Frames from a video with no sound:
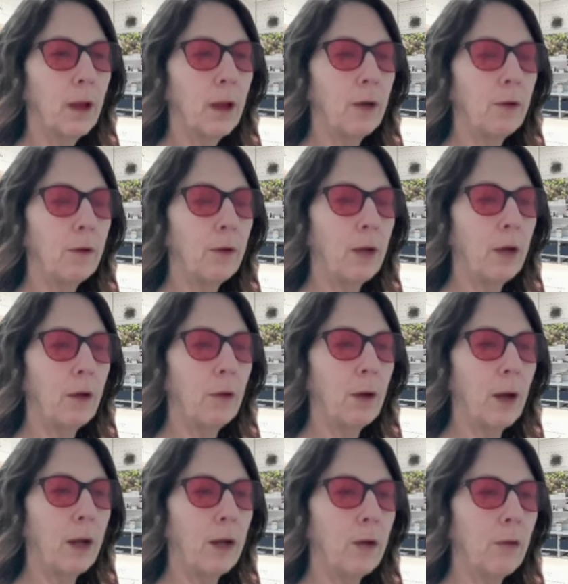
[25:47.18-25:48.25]
I don't know.
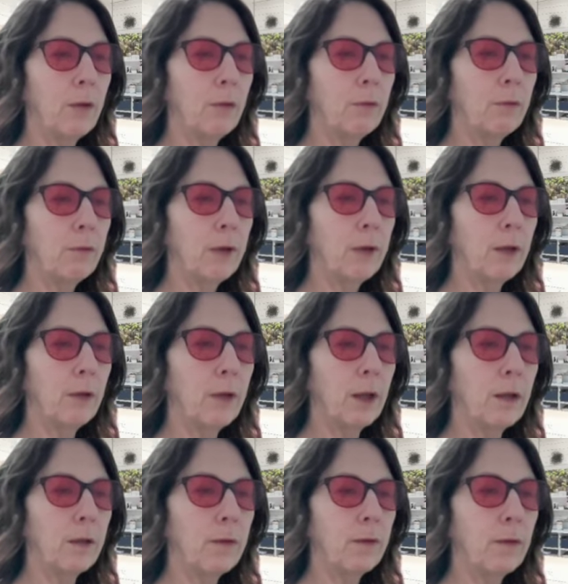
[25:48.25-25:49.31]
I don't feel
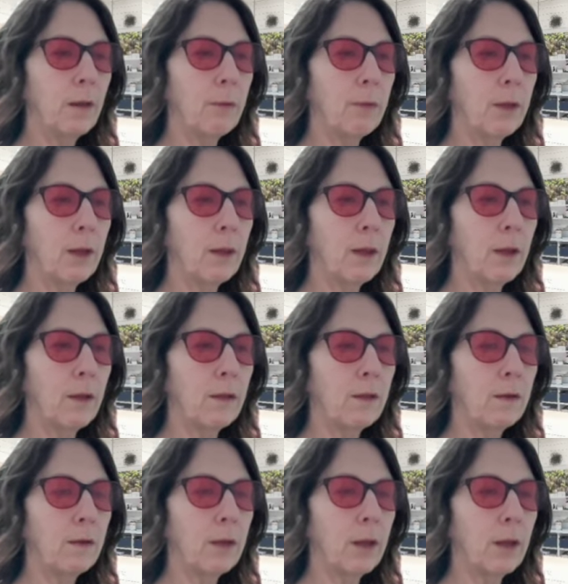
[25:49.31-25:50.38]
that it's something
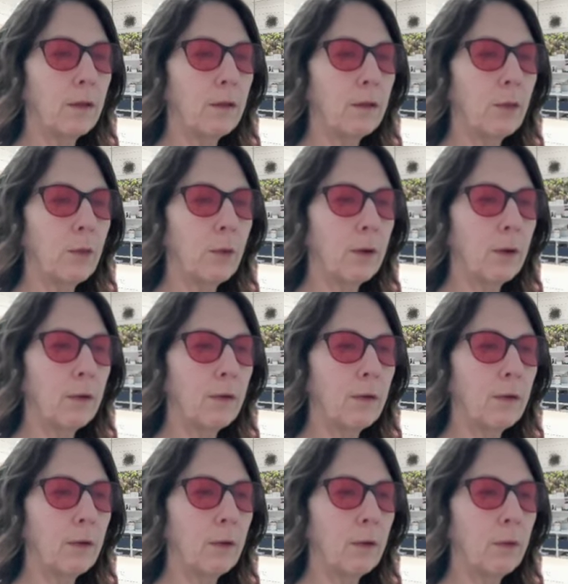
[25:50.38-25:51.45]
that's going
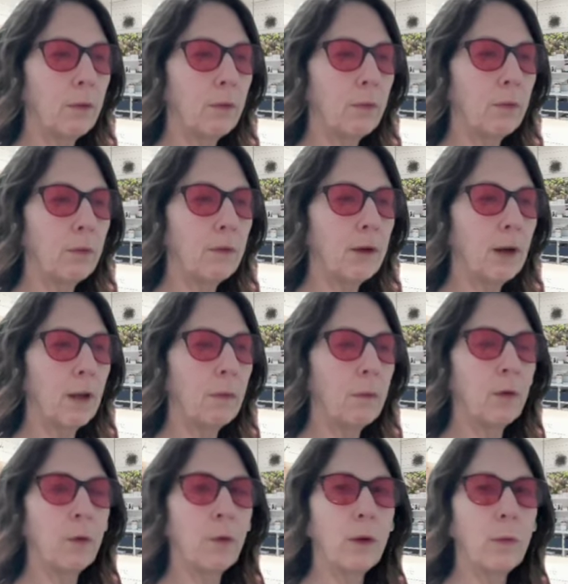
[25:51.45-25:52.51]
to
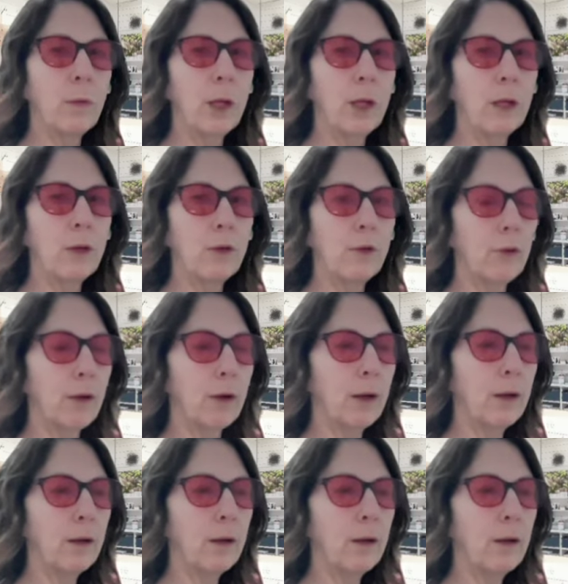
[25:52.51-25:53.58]
stand between me and a
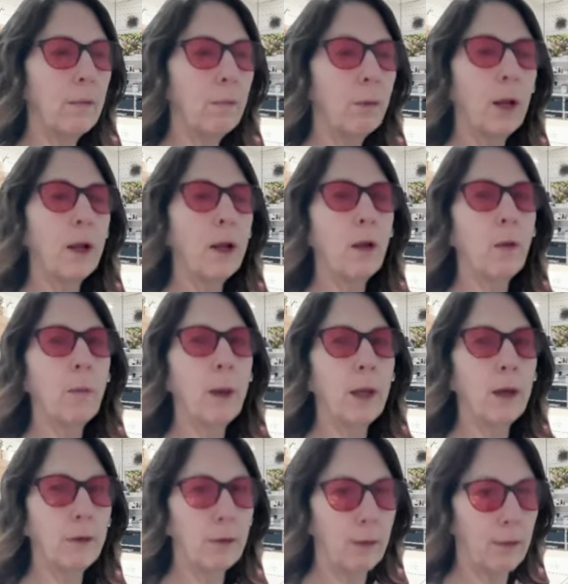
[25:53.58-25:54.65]
drink, but I know
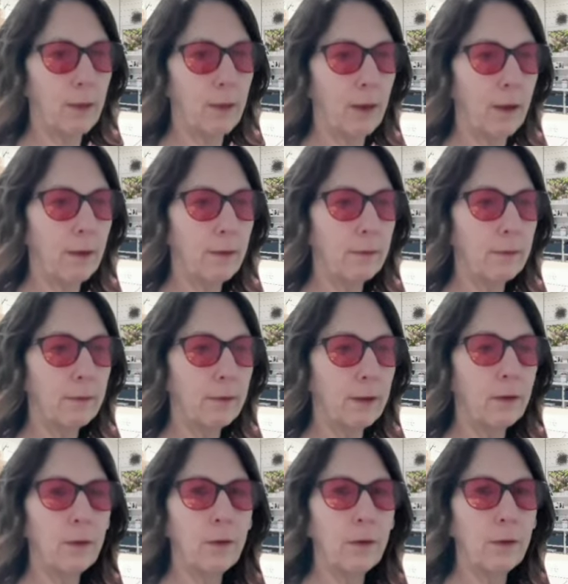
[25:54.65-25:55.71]
better than that.
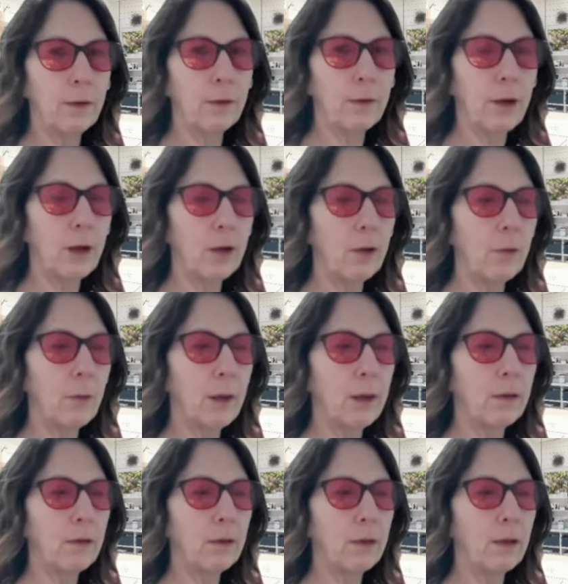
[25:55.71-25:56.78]
I do. I know
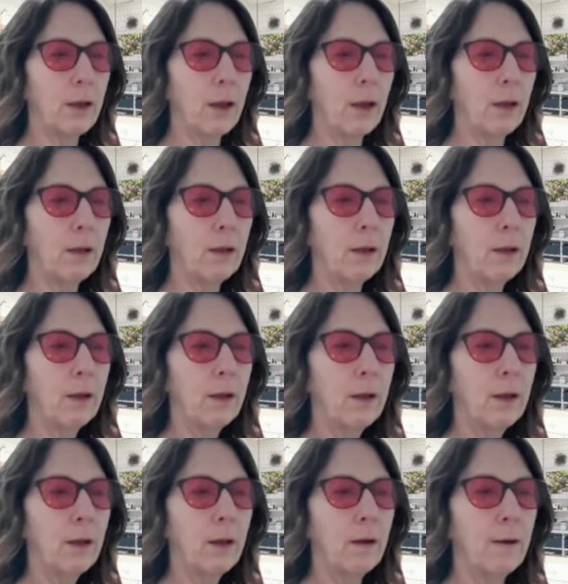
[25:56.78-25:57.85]
better than that.
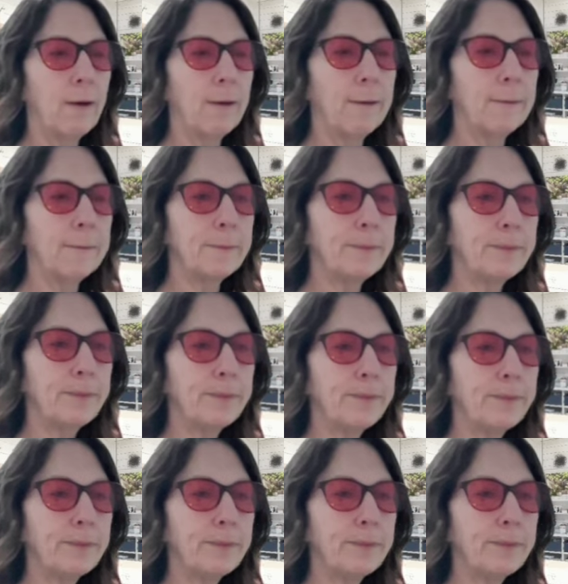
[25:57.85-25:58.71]
Um,